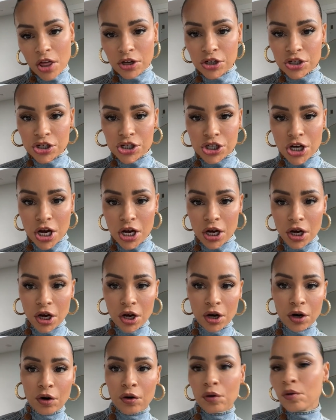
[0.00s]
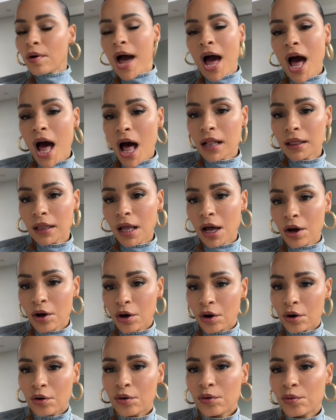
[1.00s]
show.
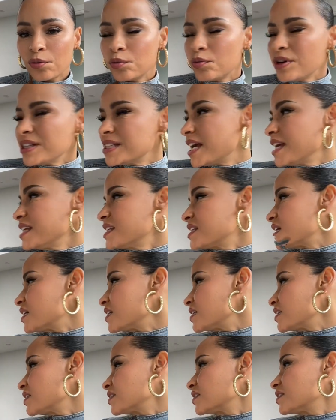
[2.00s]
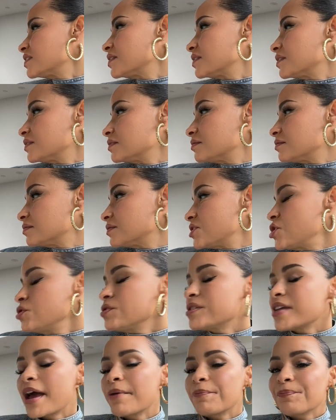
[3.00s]
Hello. What day is it?
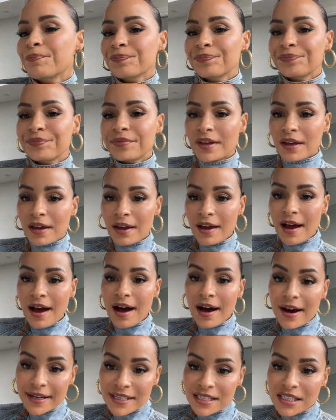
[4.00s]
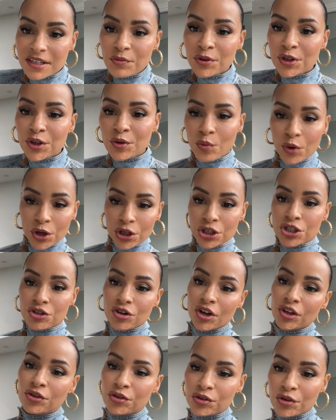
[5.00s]
Tuesday. Honestly, when you work
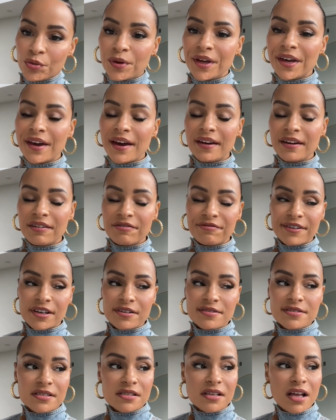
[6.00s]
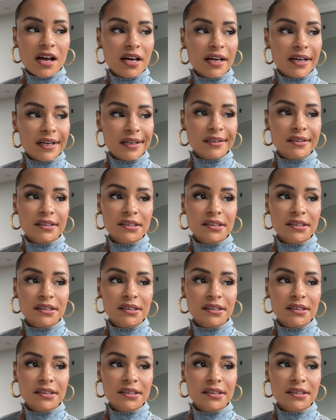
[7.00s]
straight through the weekend, it just feels like